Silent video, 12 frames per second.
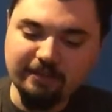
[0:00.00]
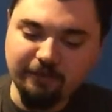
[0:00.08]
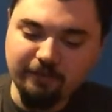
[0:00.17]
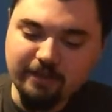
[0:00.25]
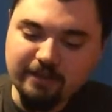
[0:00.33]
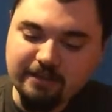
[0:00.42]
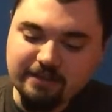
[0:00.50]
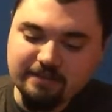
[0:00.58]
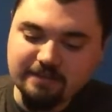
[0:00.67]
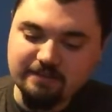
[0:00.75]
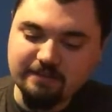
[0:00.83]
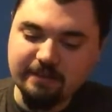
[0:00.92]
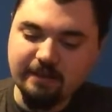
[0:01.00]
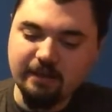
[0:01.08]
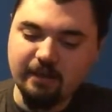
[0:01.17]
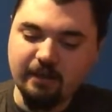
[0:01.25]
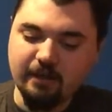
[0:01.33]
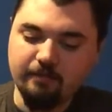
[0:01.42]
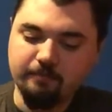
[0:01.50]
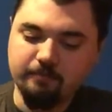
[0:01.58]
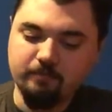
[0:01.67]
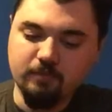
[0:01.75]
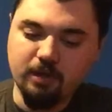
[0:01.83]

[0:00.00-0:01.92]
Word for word: the thing is, is that um,